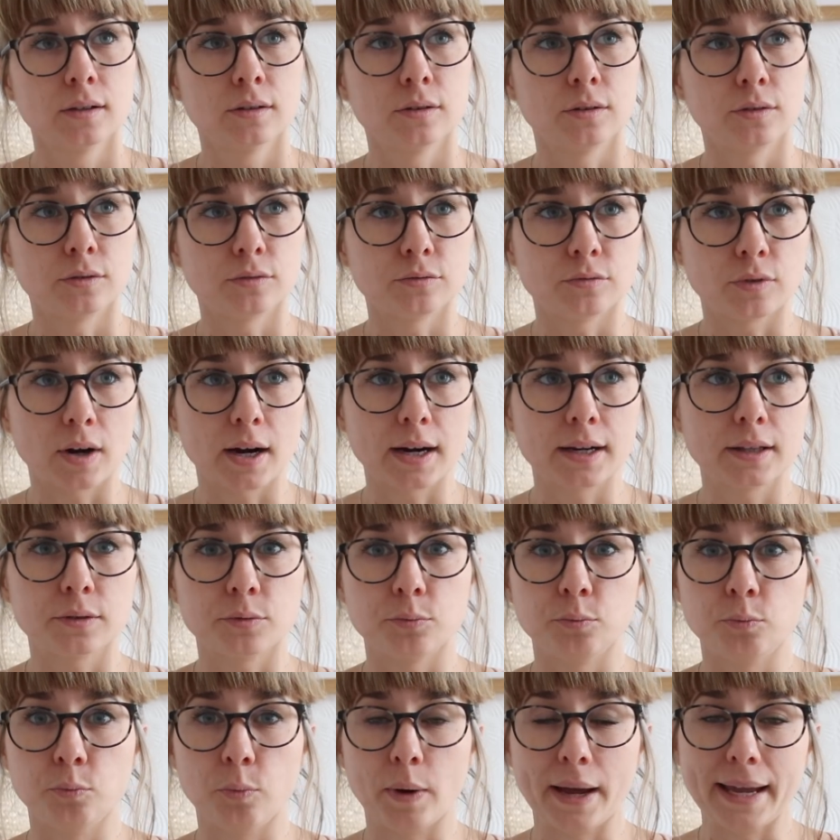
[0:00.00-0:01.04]
the right
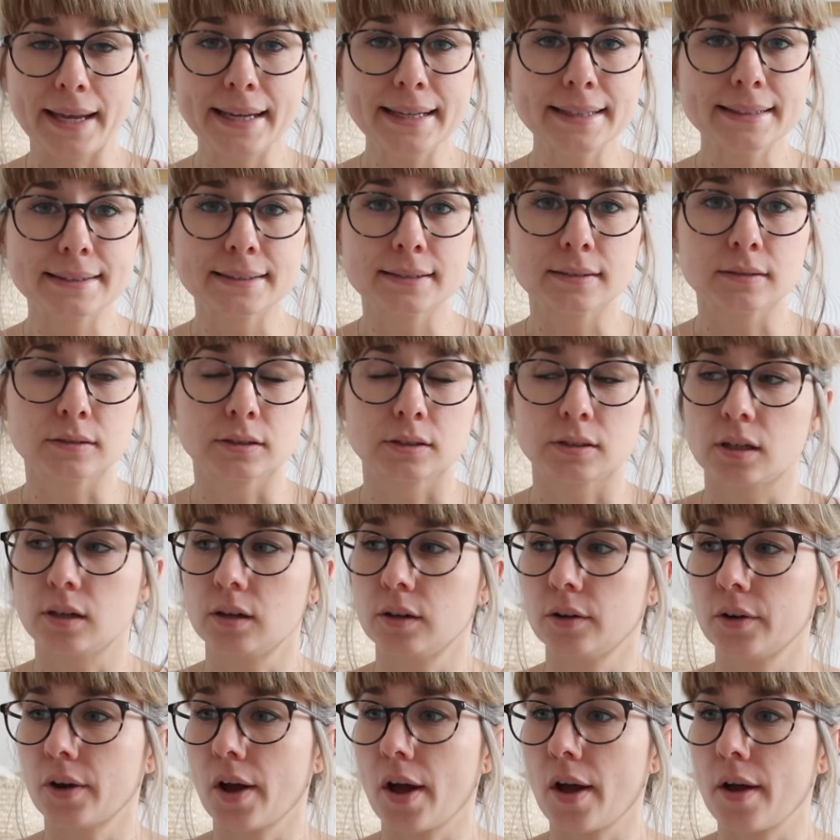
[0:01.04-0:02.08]
weight. So
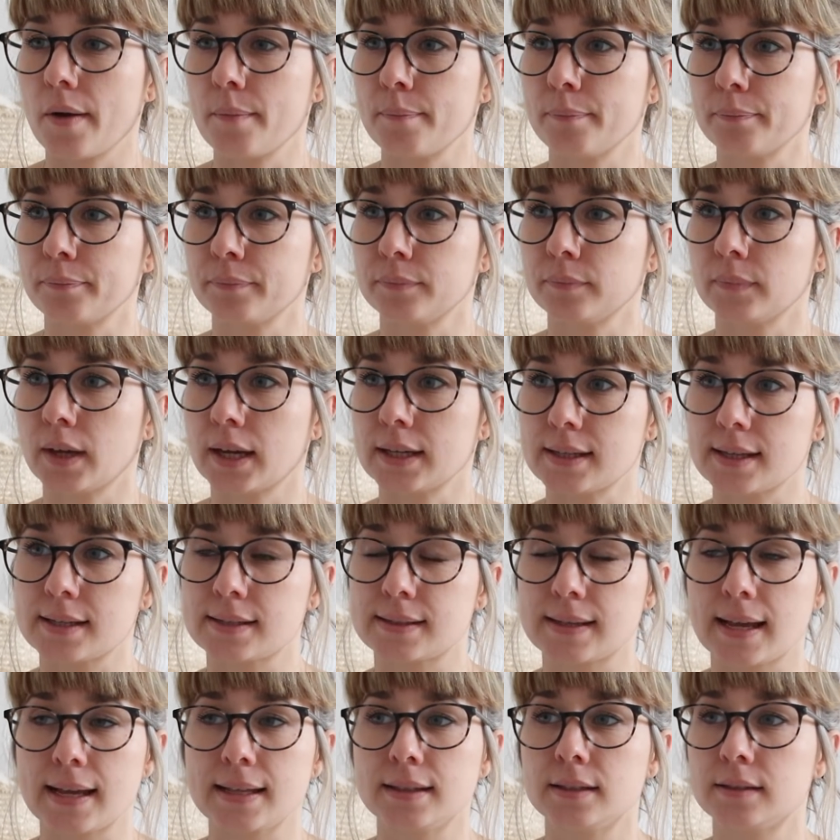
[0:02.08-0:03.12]
as I
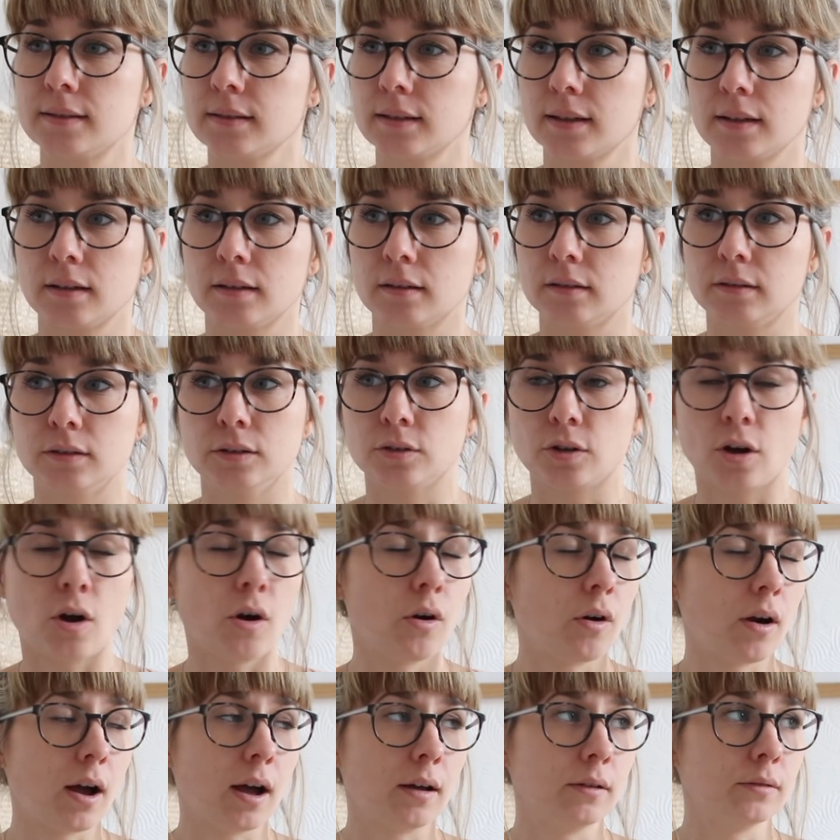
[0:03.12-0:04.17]
said, you
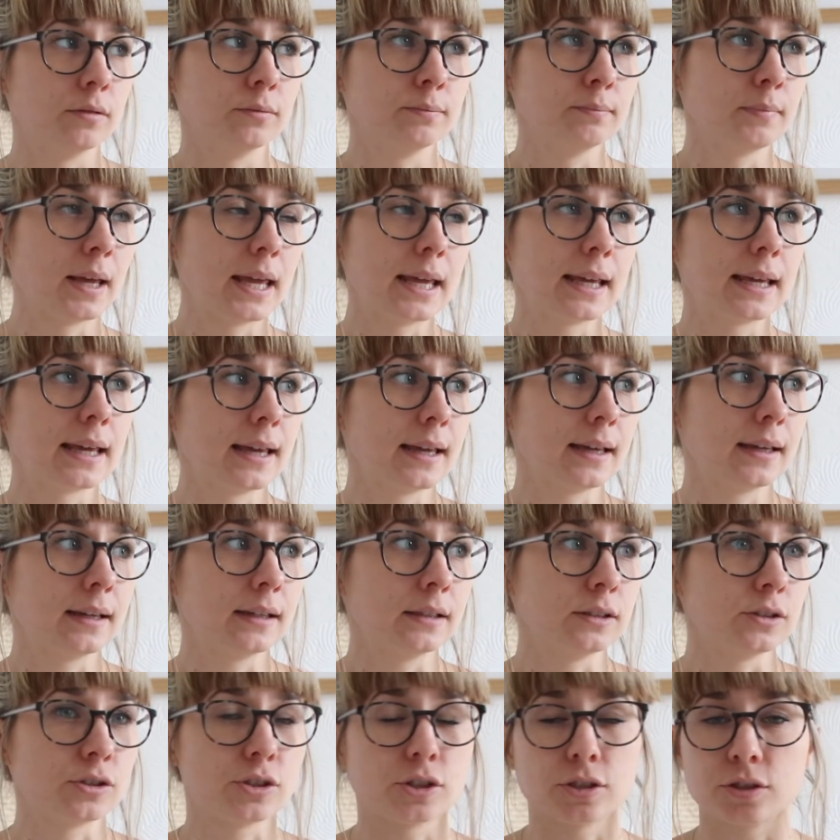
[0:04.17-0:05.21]
can't make it
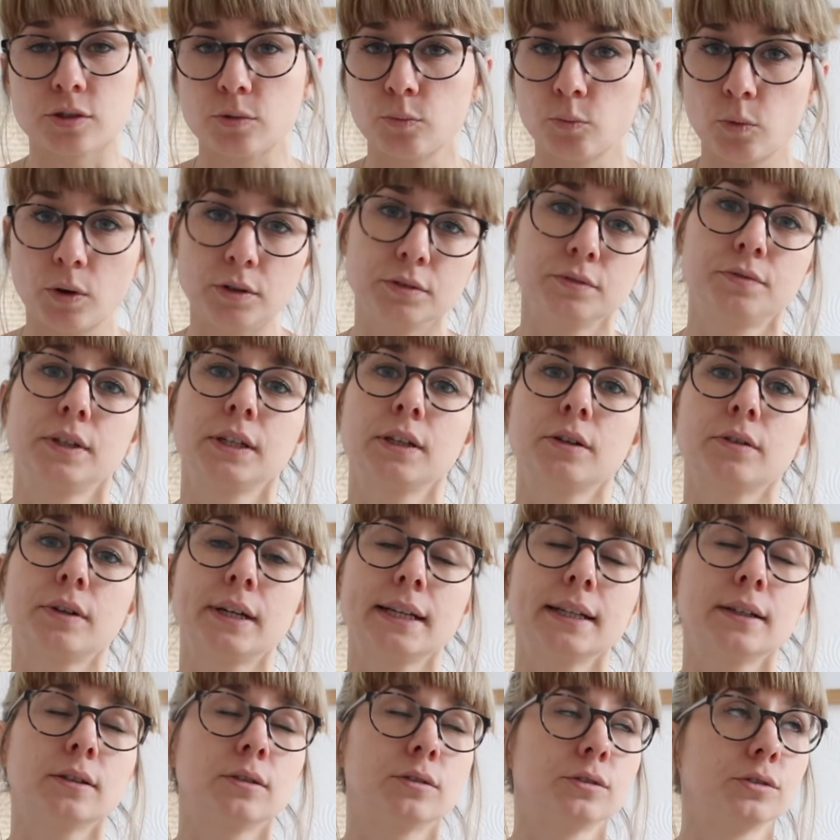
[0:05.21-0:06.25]
in just one
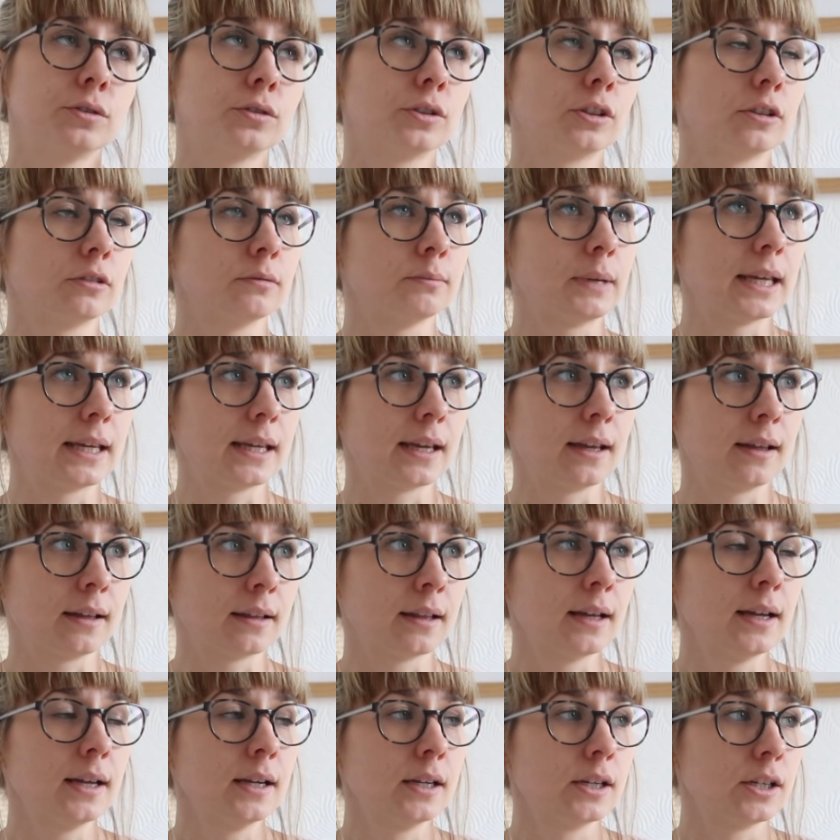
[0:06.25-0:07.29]
fingering, or you can't make it
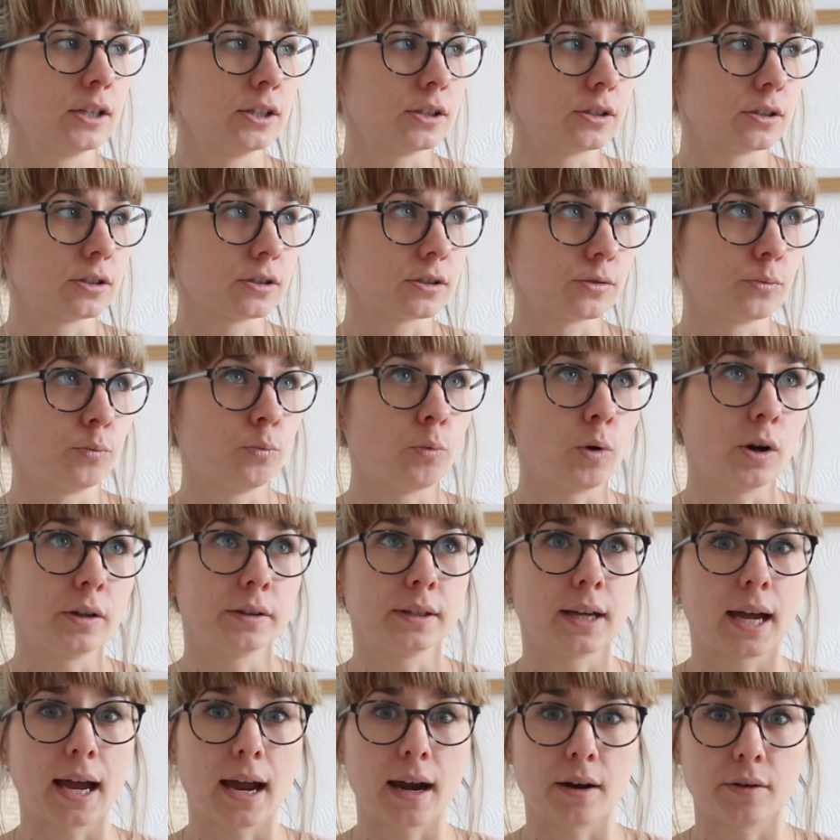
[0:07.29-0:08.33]
in just one
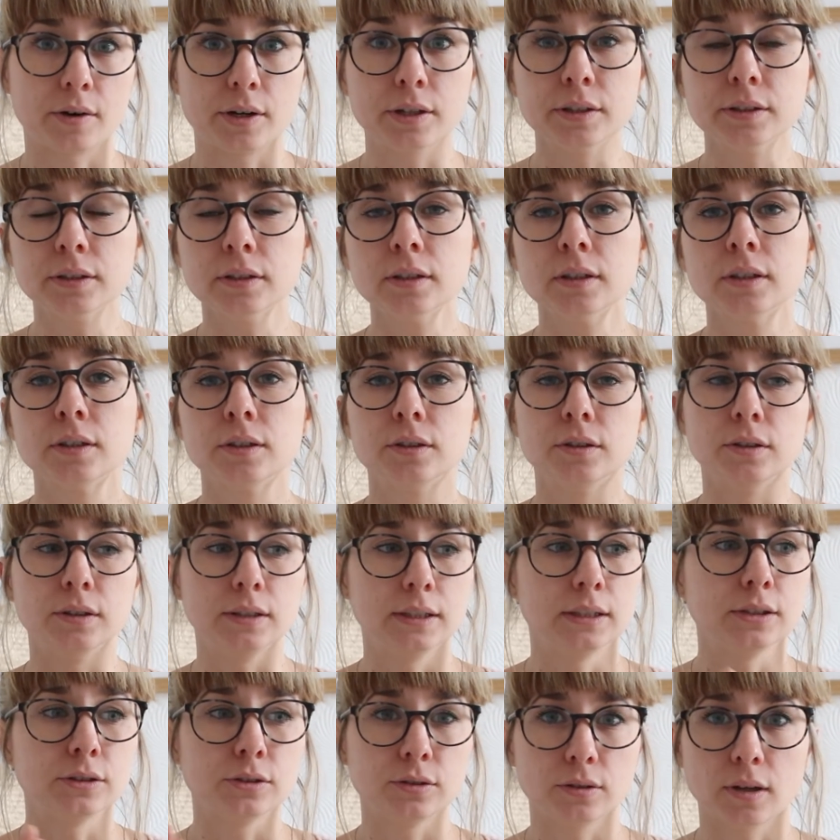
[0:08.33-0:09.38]
Aran. You
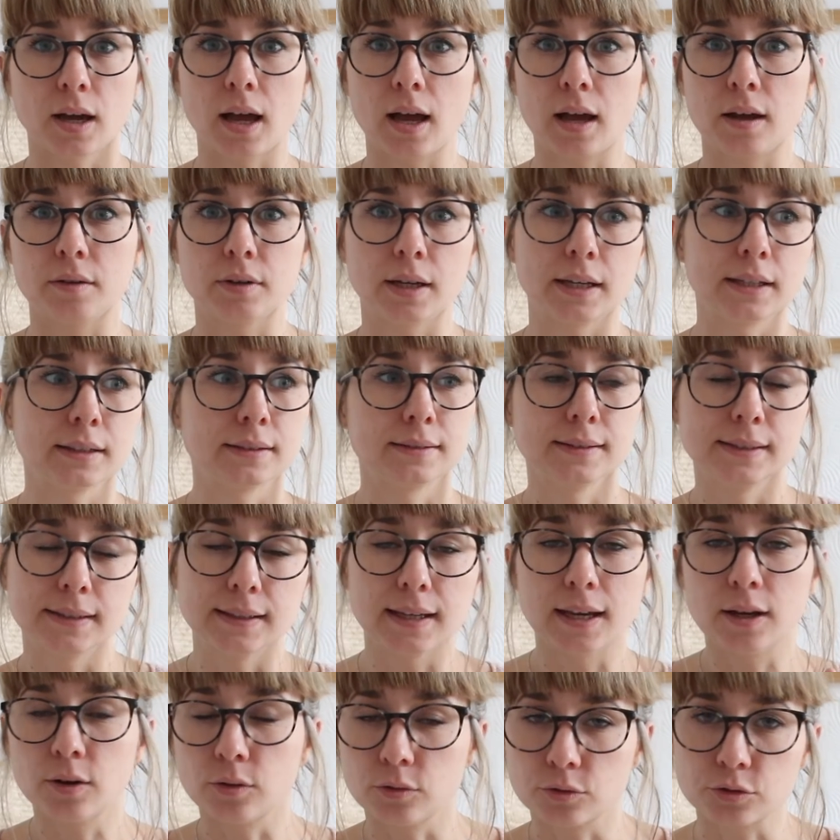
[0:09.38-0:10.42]
need to have like
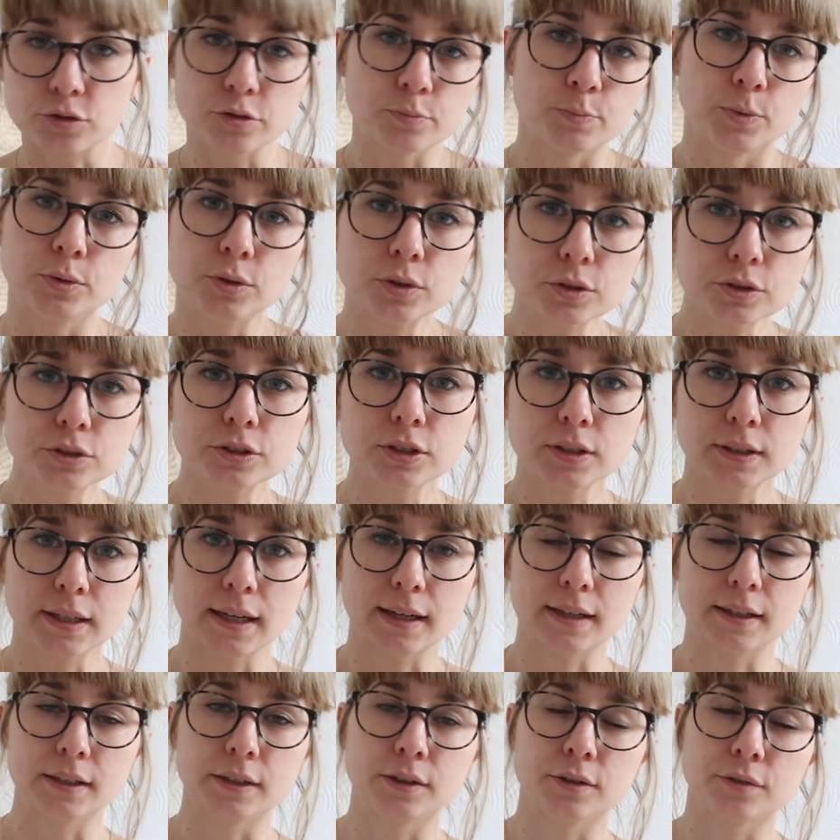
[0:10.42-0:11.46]
DK or sport
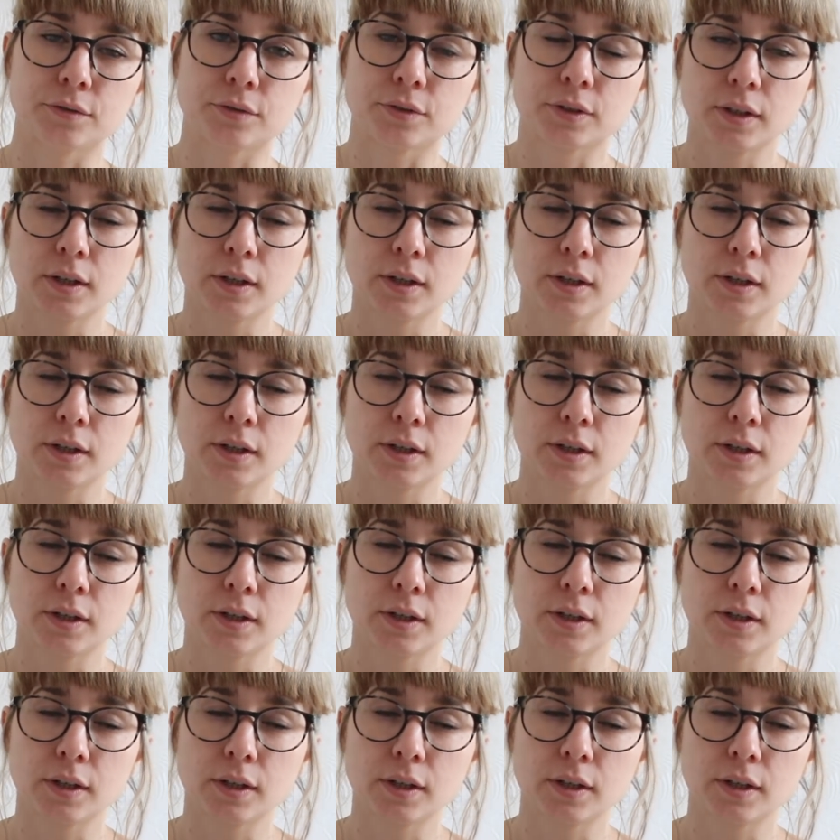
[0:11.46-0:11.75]
kind of